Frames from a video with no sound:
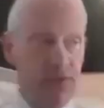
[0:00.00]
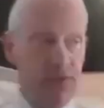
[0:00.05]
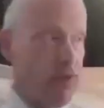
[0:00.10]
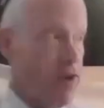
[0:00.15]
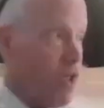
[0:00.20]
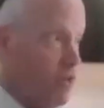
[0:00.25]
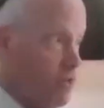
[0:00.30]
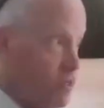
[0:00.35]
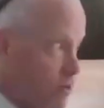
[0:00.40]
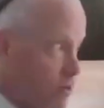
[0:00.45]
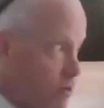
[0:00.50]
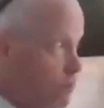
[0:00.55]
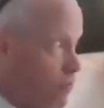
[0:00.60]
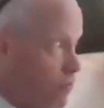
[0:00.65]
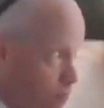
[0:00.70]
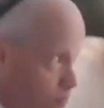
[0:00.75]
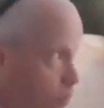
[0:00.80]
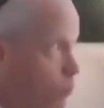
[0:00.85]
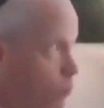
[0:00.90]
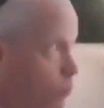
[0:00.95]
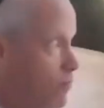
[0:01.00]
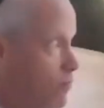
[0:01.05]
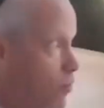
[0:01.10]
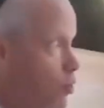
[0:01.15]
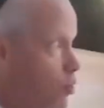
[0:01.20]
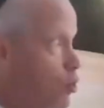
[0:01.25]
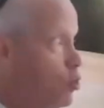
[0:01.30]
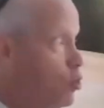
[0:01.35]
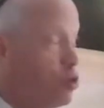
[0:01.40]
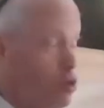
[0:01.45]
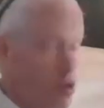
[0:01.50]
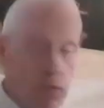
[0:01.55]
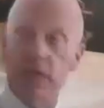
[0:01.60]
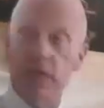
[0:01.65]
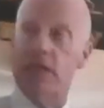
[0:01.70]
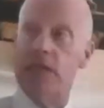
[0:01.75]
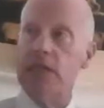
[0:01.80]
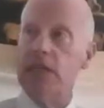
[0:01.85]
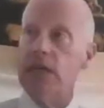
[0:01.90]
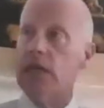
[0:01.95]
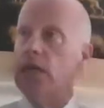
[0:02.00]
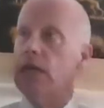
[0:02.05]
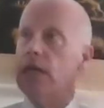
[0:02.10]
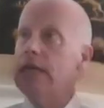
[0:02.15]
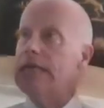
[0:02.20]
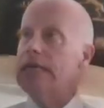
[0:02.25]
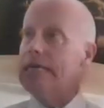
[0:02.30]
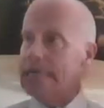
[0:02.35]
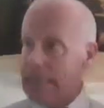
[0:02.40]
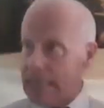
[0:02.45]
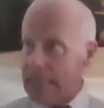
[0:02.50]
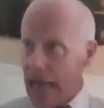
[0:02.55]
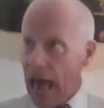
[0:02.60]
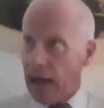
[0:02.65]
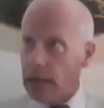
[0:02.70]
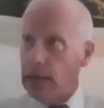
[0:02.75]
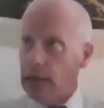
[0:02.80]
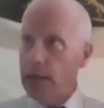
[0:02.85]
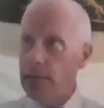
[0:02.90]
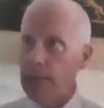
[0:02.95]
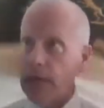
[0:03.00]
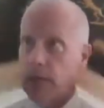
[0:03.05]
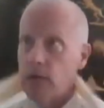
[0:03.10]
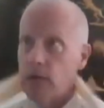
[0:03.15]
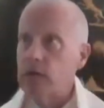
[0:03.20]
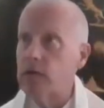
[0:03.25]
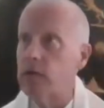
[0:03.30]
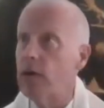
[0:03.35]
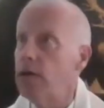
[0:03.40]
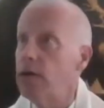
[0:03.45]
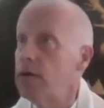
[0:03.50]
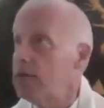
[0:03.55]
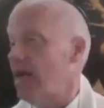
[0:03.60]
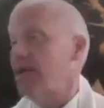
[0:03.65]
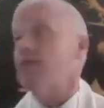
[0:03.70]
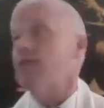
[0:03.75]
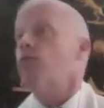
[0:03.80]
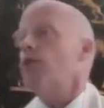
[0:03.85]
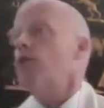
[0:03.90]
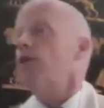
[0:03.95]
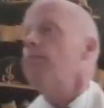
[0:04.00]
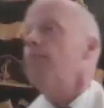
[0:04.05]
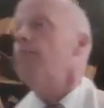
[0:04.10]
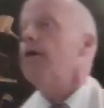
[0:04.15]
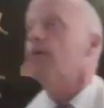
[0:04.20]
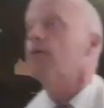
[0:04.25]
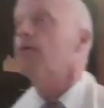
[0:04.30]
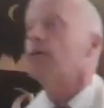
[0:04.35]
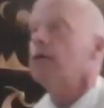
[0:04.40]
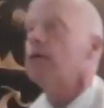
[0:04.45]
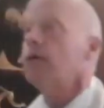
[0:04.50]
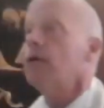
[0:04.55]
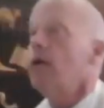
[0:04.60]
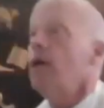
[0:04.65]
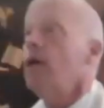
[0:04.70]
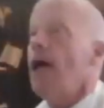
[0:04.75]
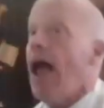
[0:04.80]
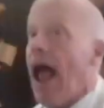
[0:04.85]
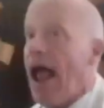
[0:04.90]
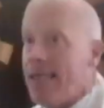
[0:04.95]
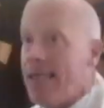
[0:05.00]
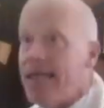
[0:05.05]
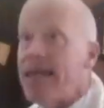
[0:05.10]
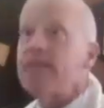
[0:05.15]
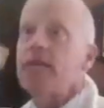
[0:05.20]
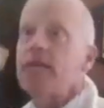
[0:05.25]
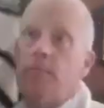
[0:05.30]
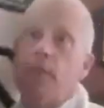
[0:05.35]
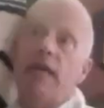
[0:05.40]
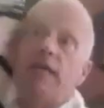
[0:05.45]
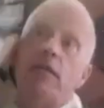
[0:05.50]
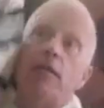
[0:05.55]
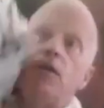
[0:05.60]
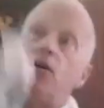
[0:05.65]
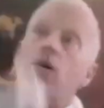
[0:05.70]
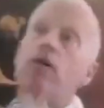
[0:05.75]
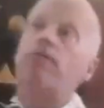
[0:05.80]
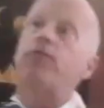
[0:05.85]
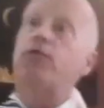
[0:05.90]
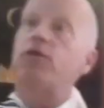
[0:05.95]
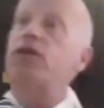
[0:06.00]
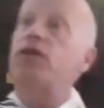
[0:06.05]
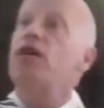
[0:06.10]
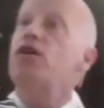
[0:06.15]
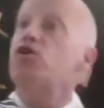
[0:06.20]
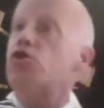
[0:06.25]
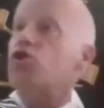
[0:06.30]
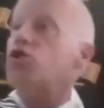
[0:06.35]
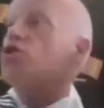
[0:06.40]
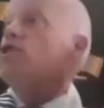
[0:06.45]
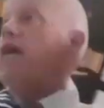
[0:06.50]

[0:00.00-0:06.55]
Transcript: friends, from the river to the sea exactly means. That's what it means. And that's a messy conversation